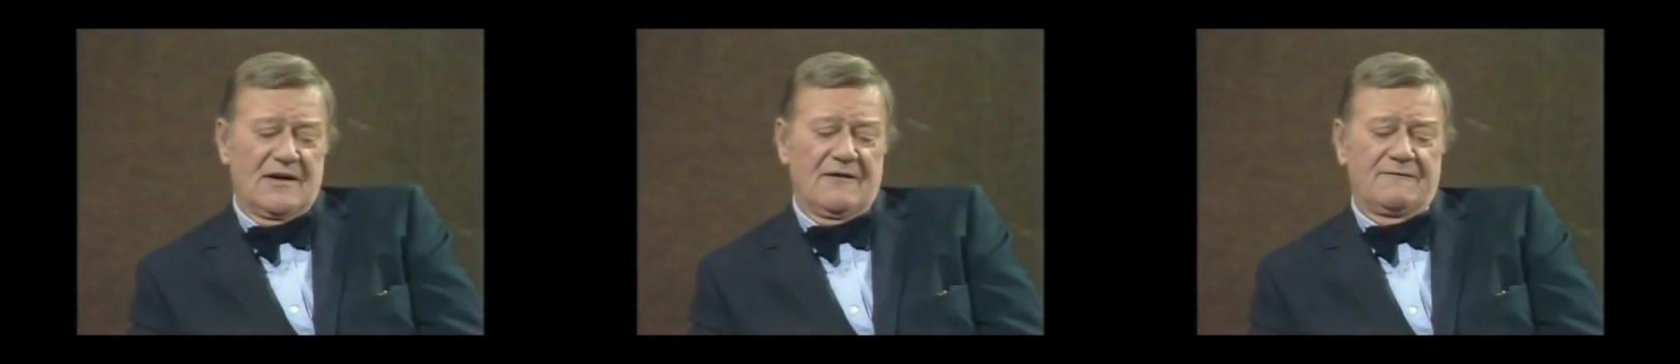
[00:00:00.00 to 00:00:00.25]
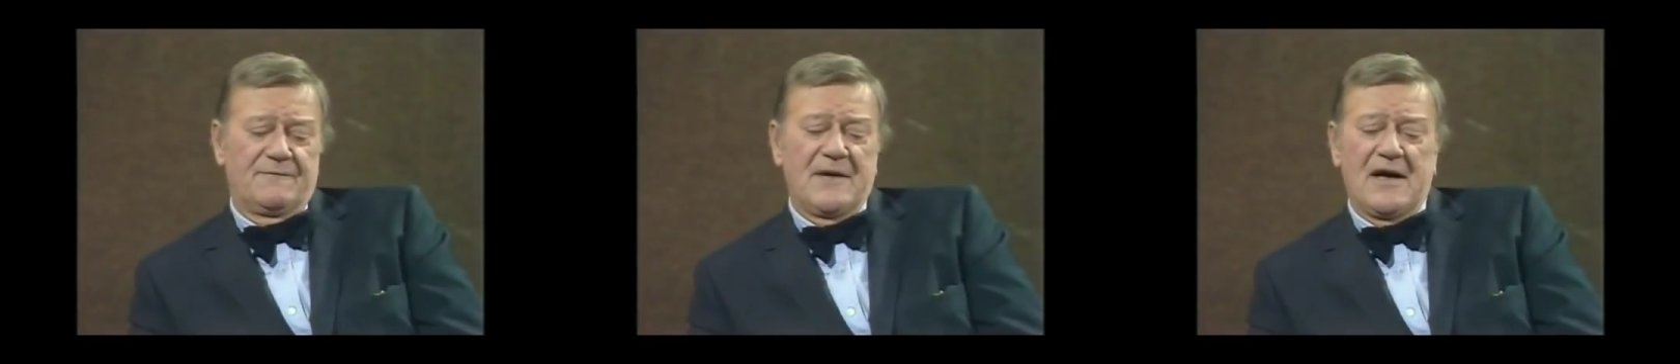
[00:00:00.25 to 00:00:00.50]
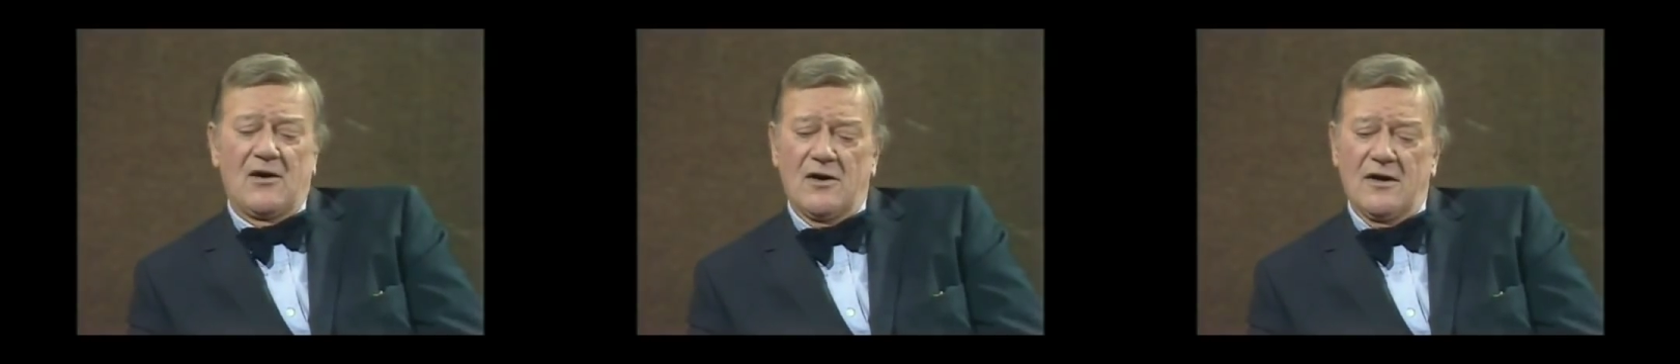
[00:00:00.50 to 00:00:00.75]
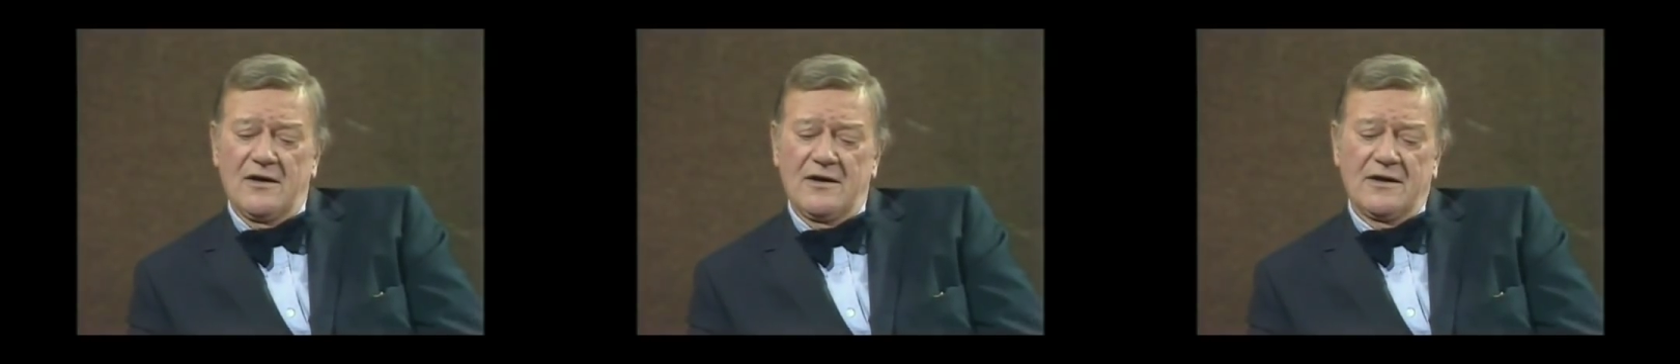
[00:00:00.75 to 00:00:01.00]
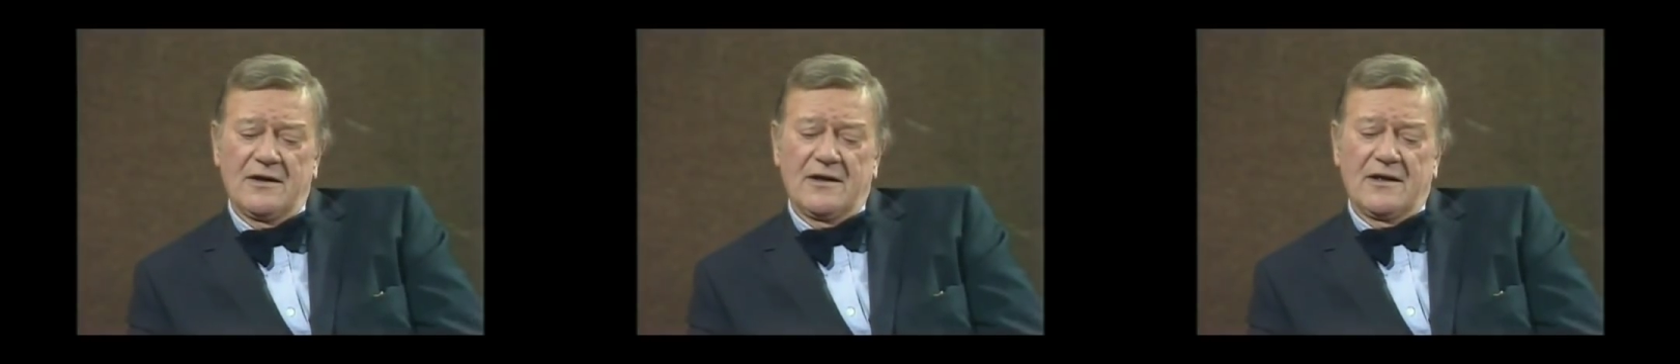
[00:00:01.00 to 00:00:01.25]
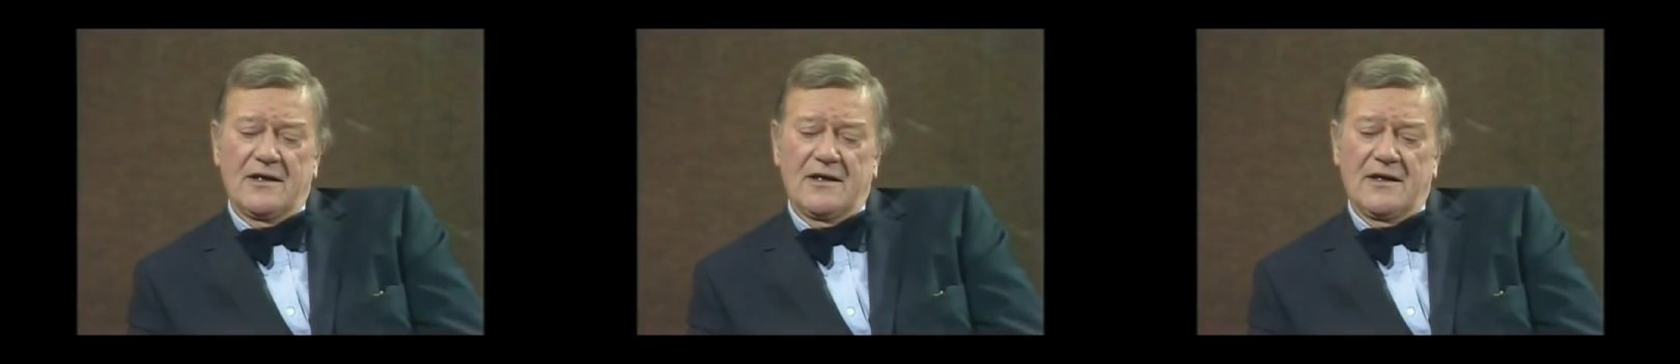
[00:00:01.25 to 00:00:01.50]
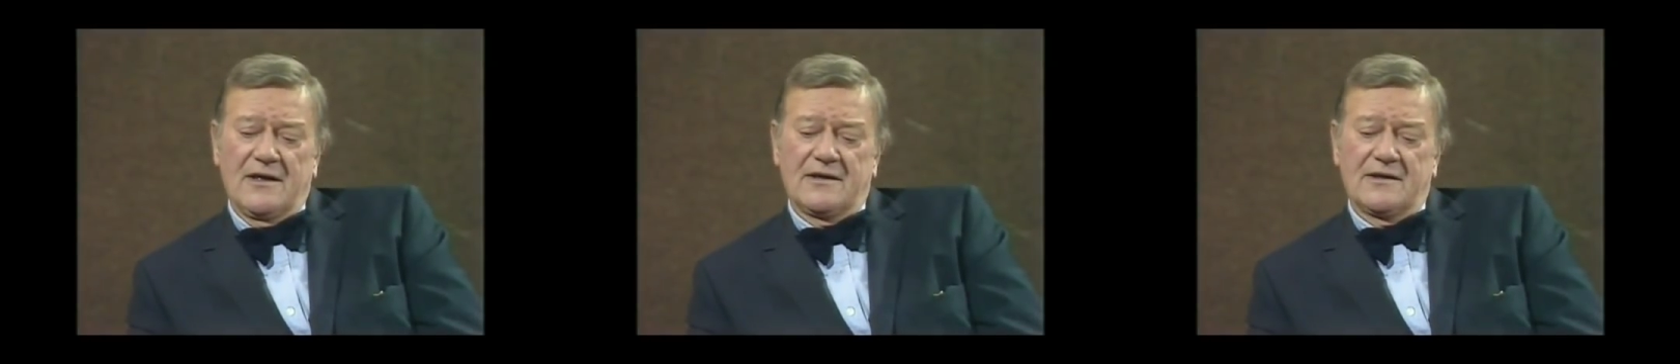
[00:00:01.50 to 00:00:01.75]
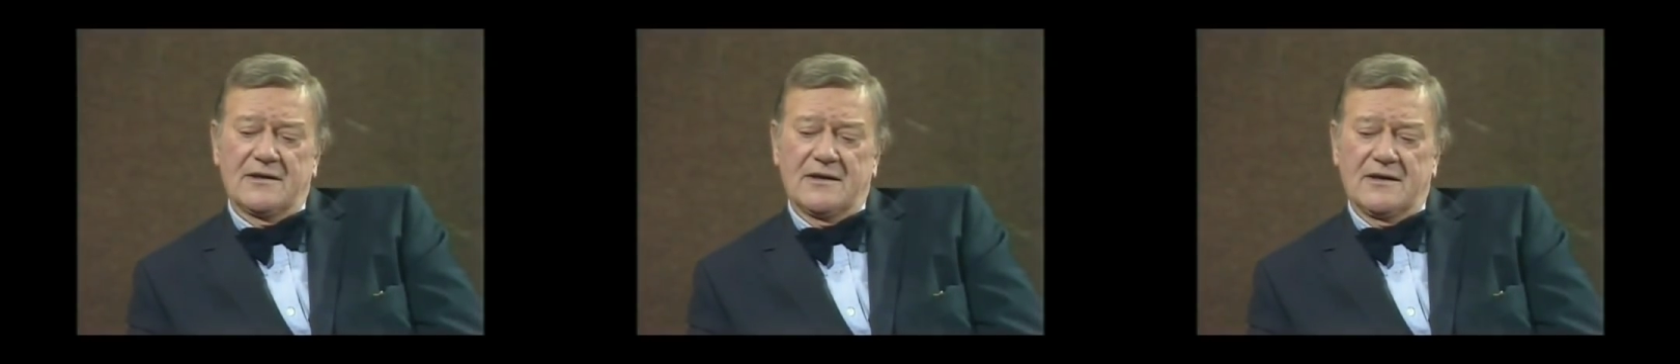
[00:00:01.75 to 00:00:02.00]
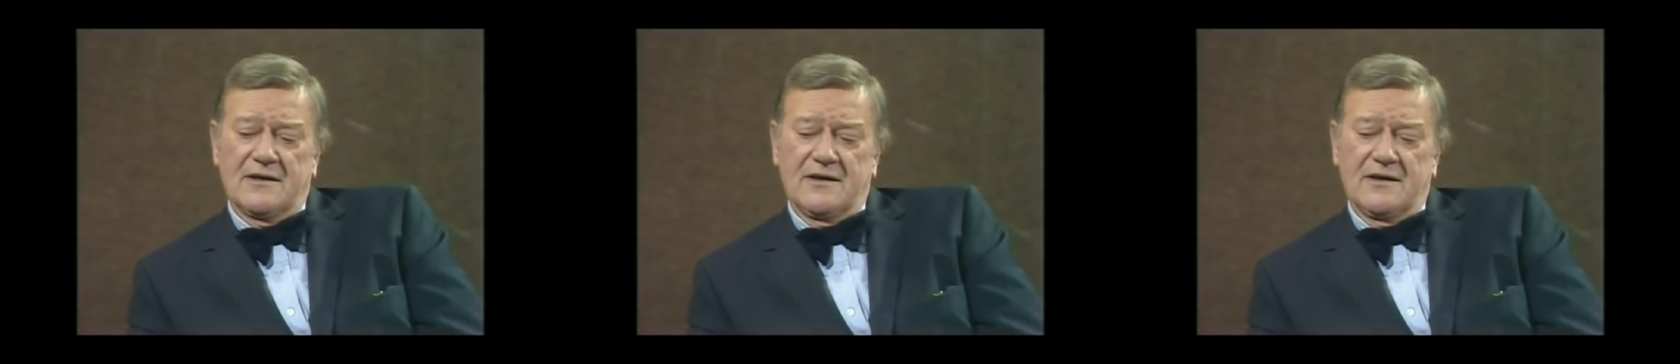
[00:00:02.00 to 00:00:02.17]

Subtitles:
of power, and